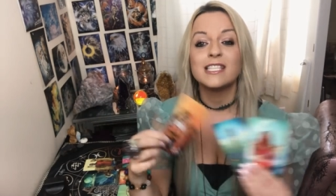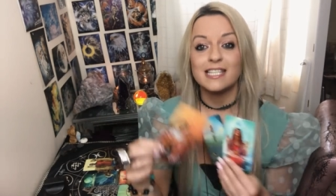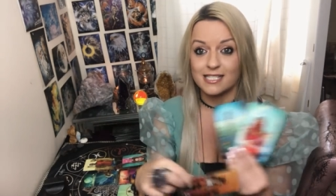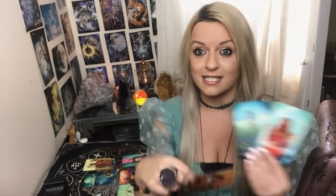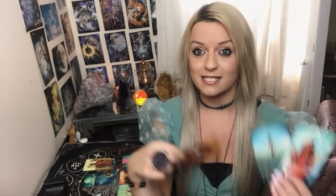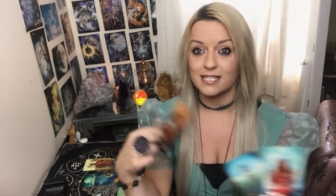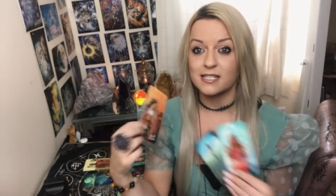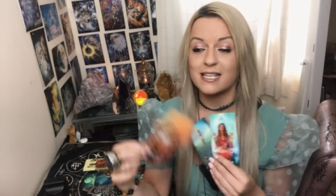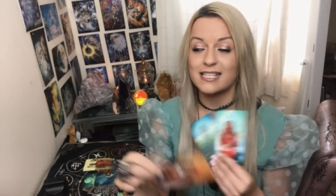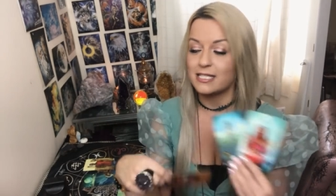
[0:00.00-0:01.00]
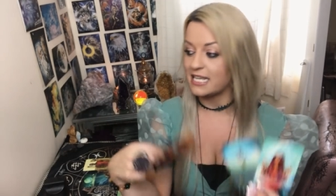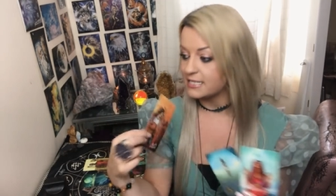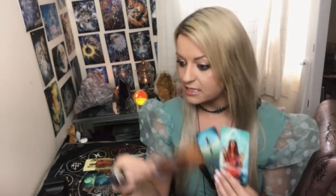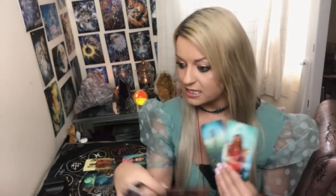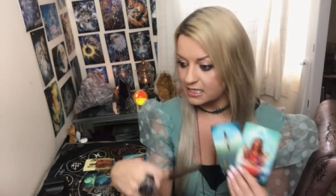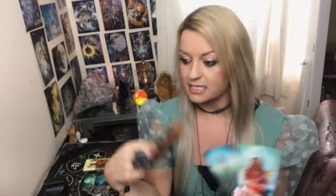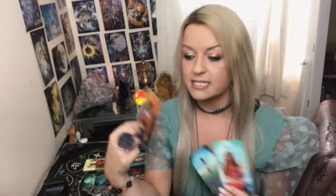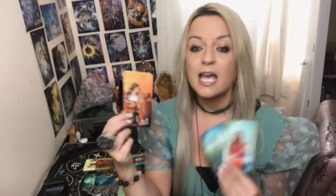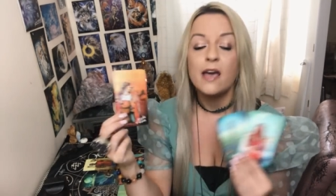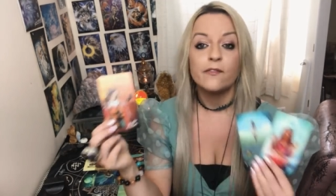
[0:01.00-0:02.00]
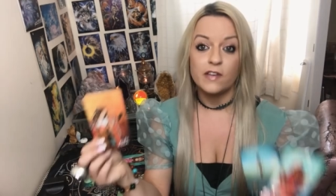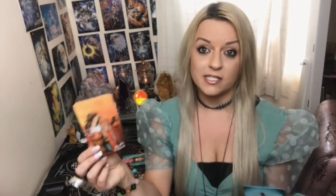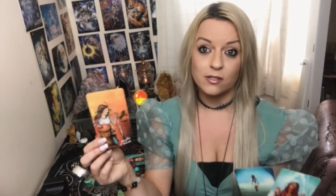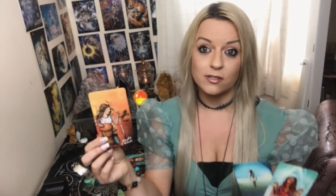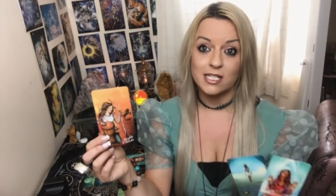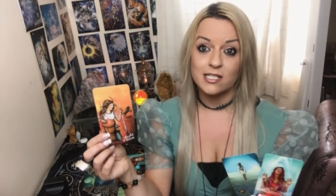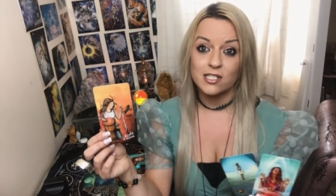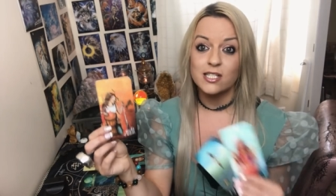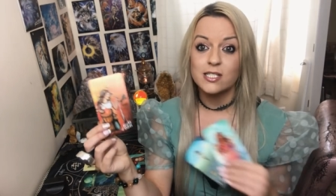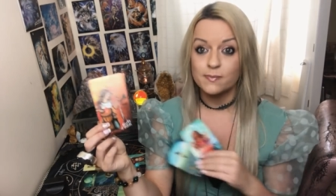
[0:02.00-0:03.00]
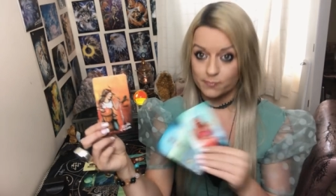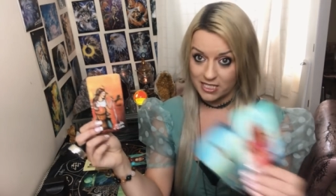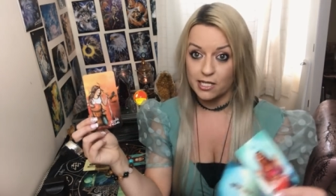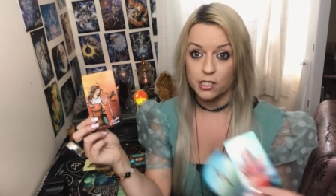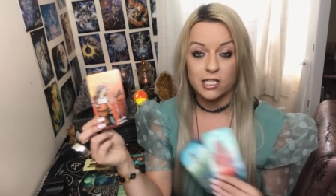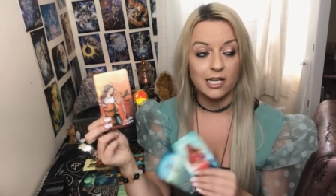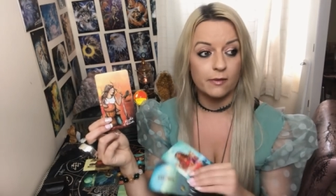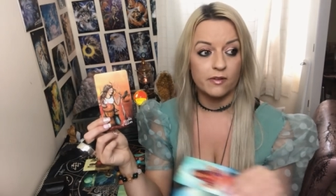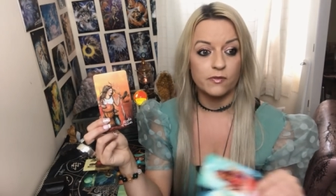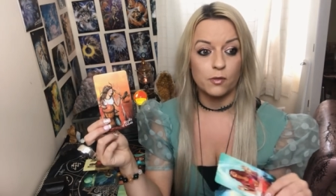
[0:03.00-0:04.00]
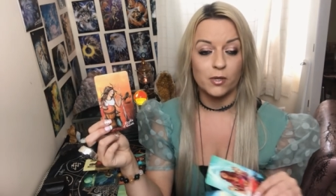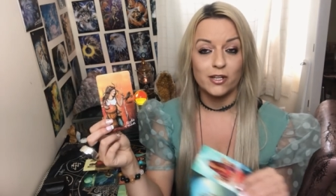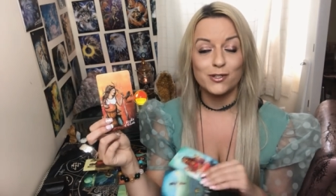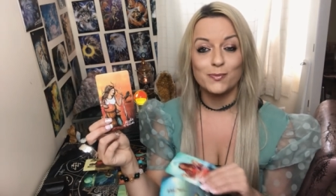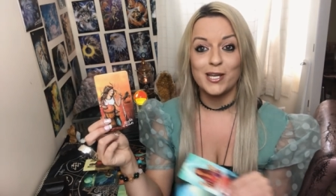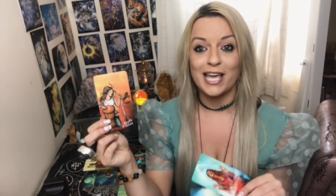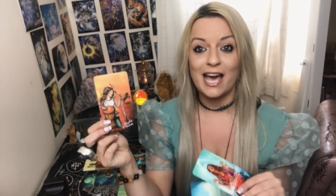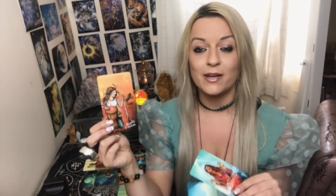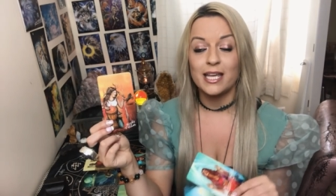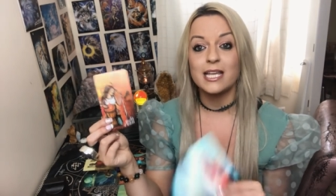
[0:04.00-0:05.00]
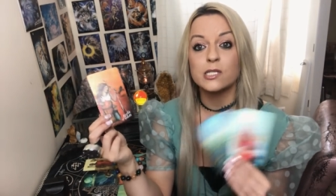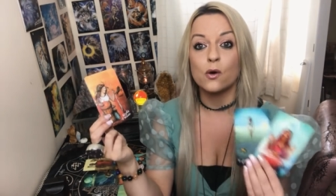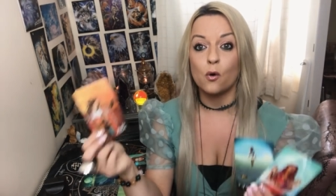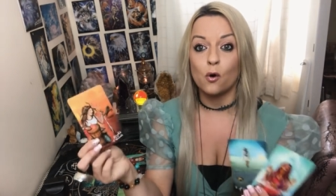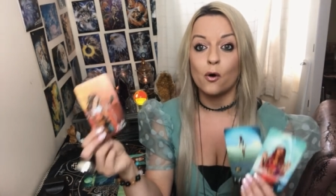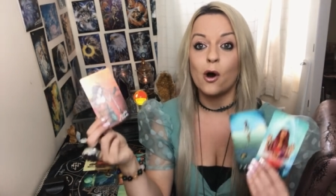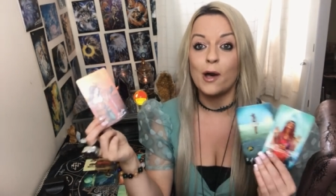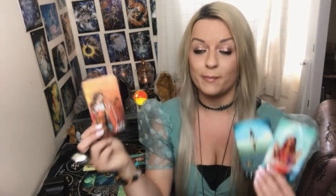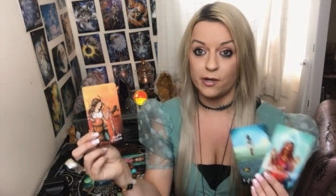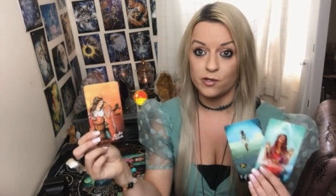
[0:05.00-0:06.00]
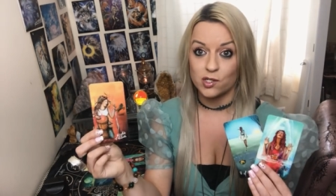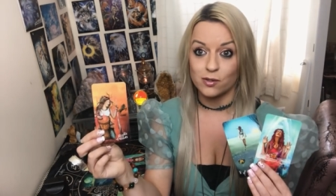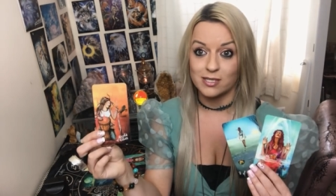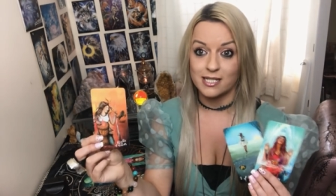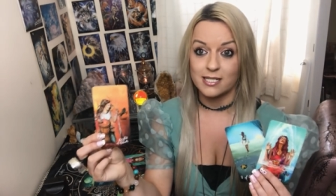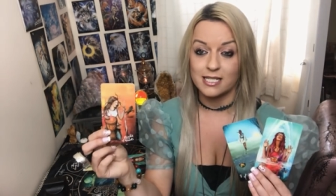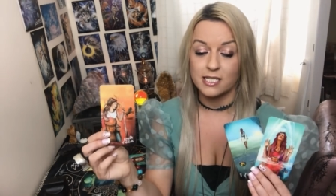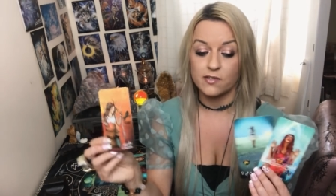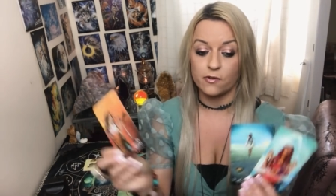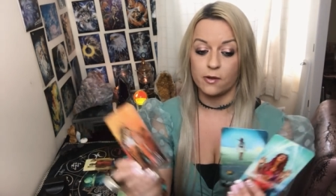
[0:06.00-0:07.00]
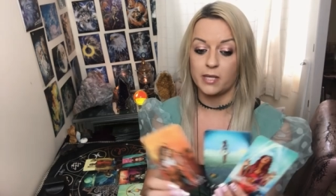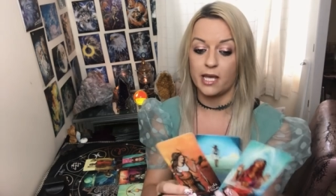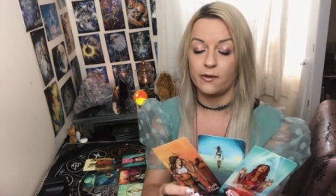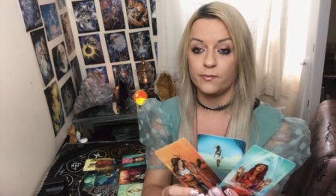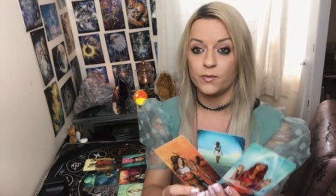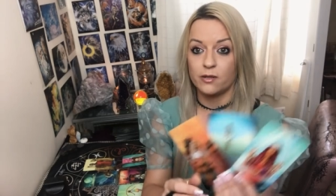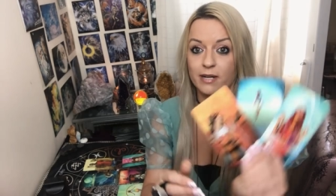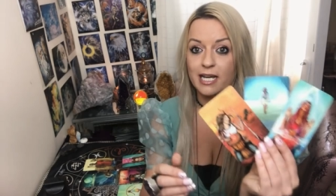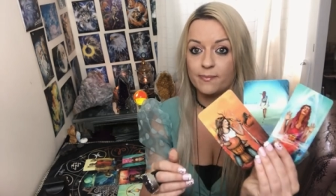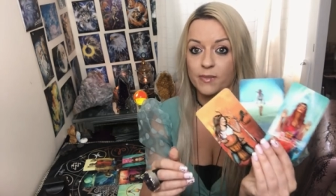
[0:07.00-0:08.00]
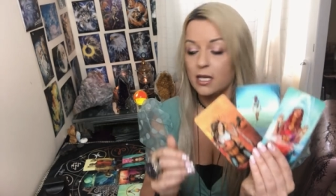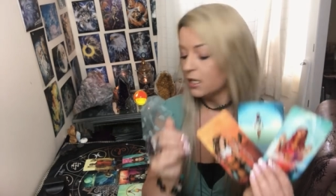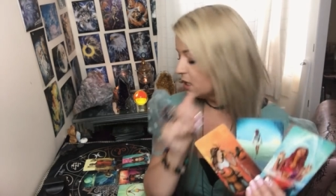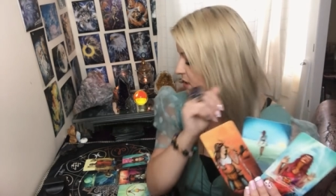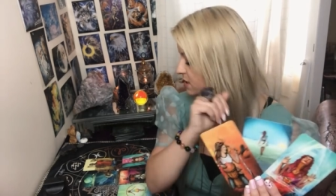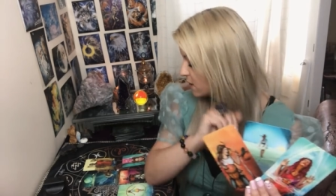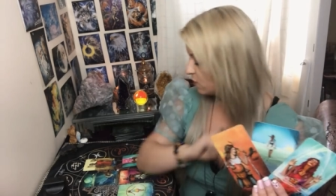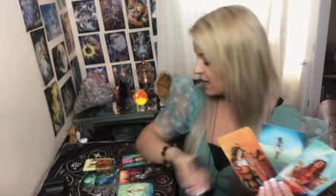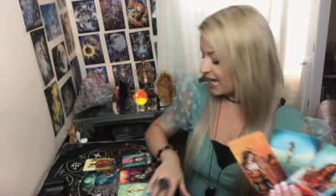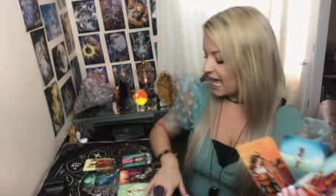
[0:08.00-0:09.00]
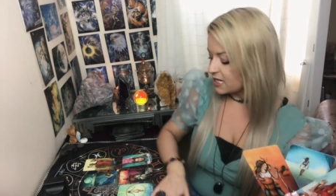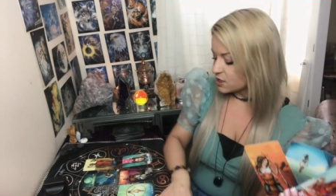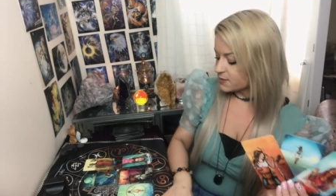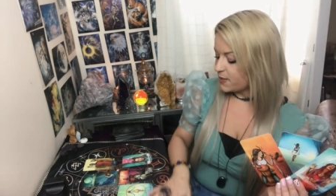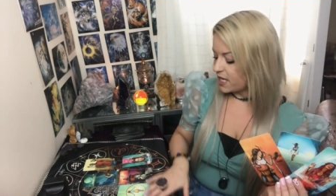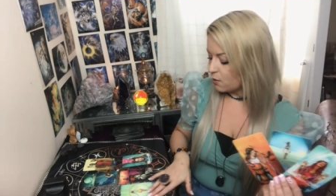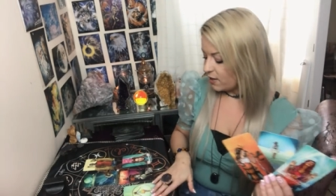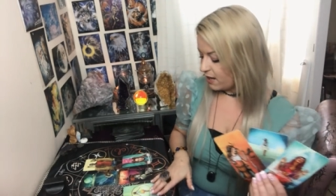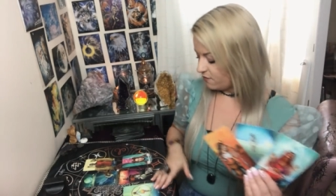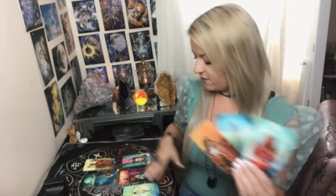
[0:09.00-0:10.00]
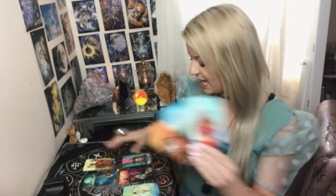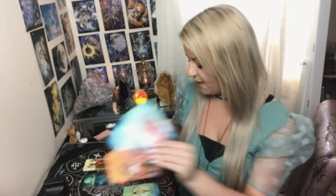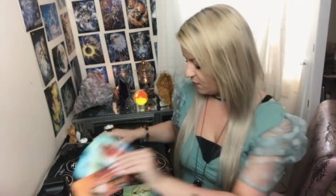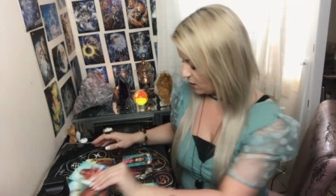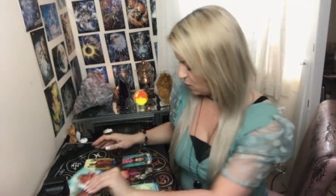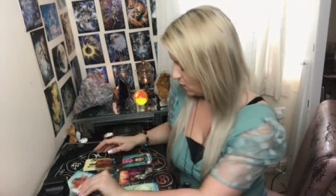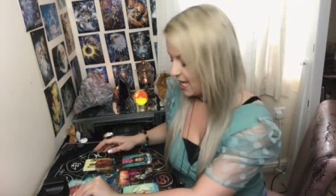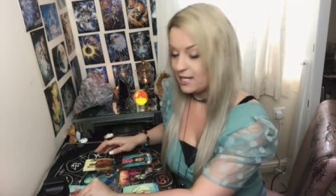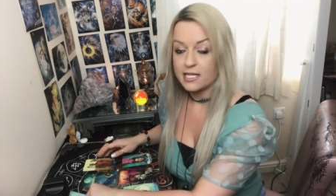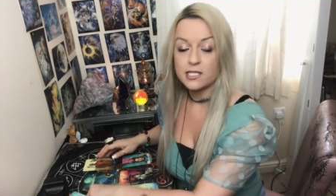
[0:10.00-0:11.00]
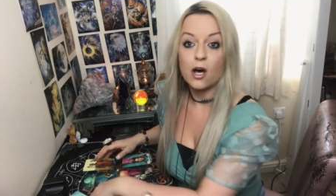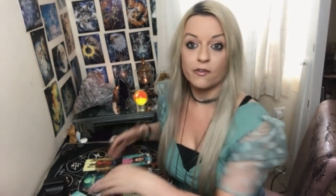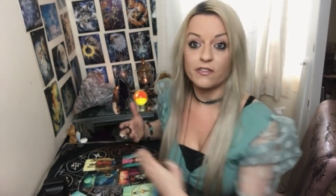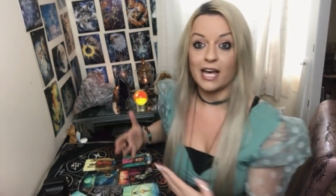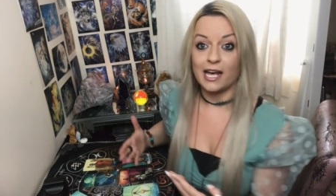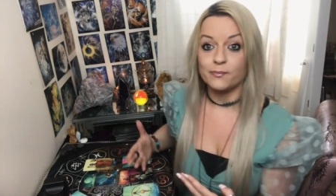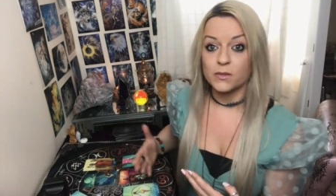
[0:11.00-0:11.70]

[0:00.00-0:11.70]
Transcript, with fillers: distance distance, physical distance, potentially with the world being how it is, or emotional distance from you. All right. So again, just being aware of it, having an awareness of that.